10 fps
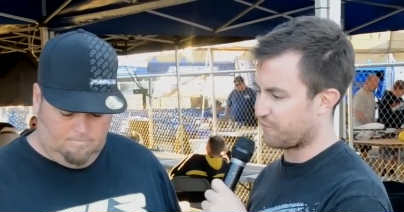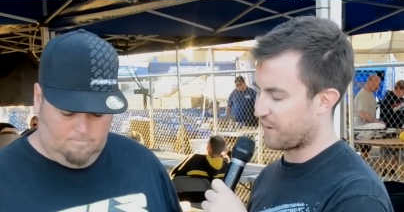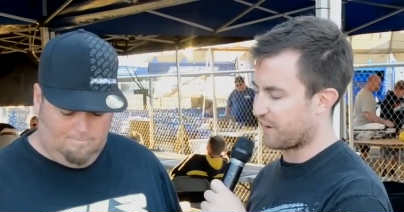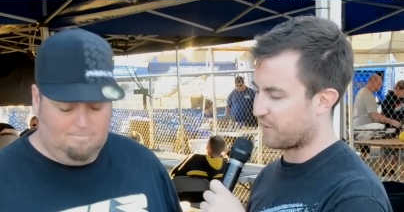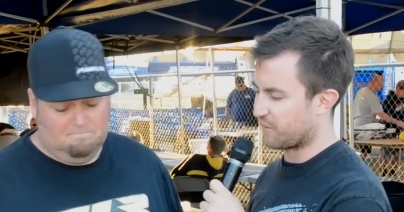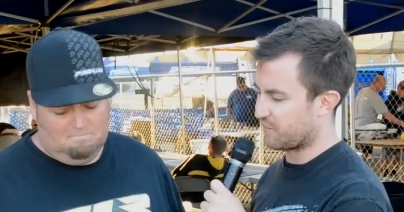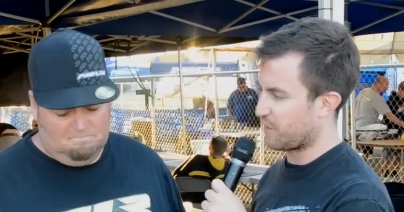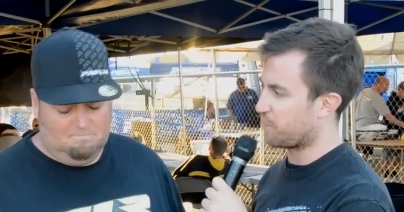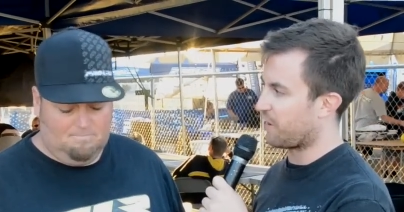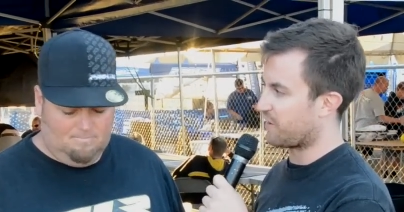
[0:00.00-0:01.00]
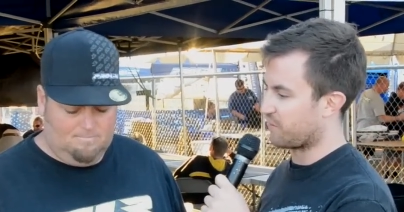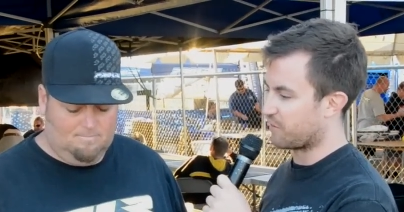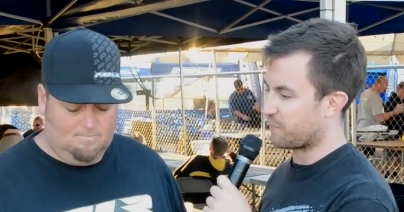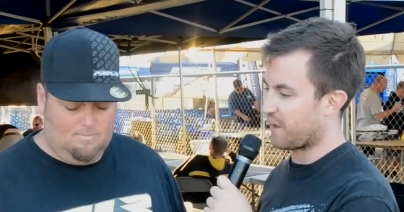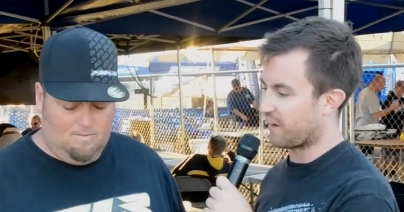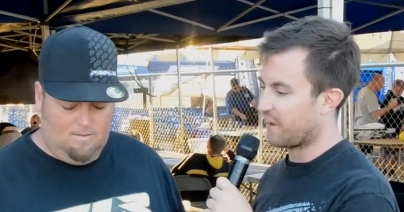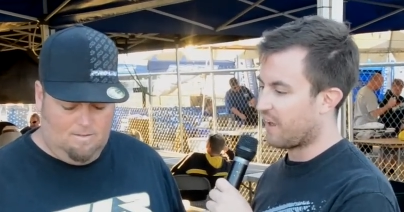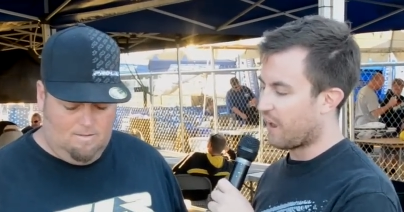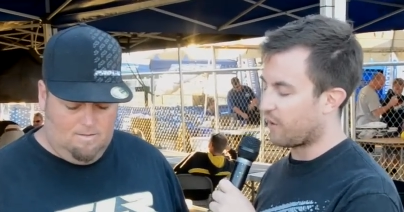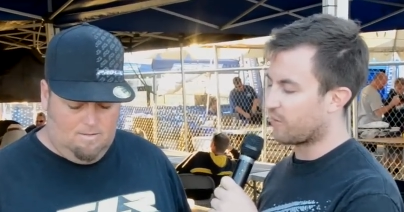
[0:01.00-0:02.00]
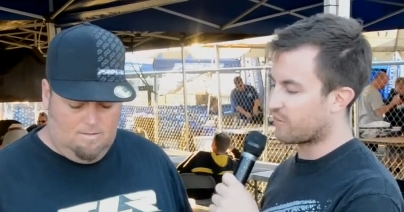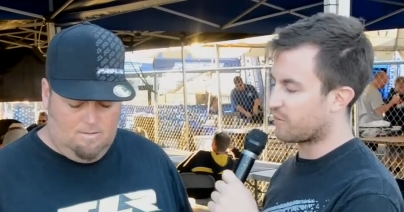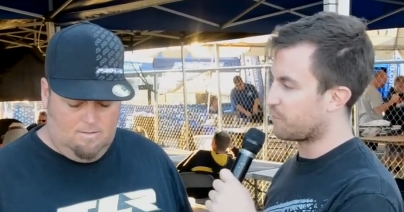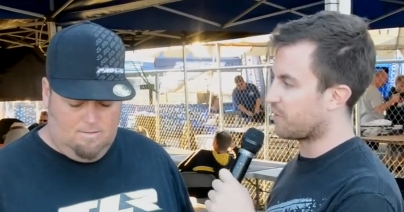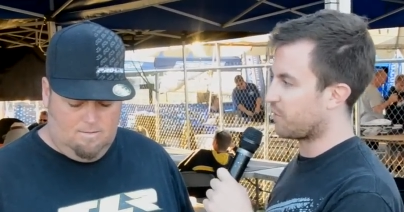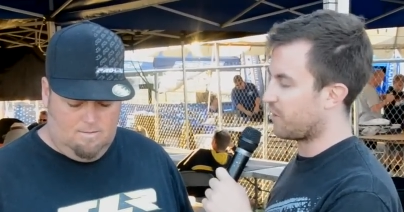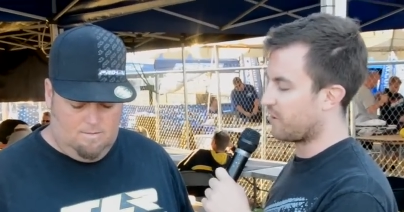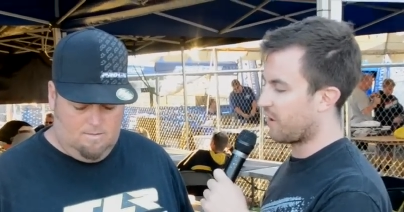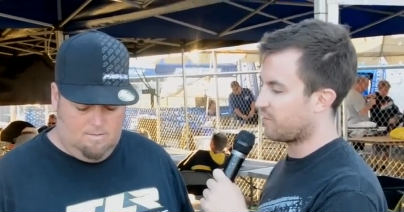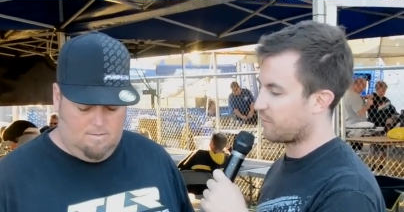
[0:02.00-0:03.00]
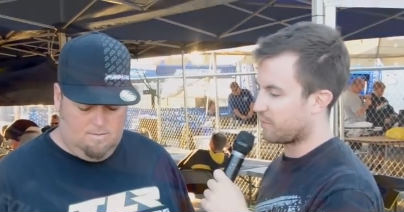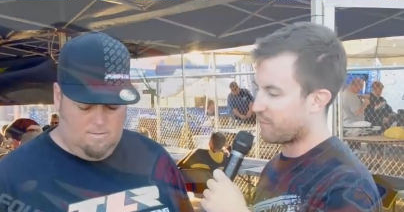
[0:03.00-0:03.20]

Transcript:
Speaker 1: fin or a stabilizer on the back. Uh, looks similar to what you guys have been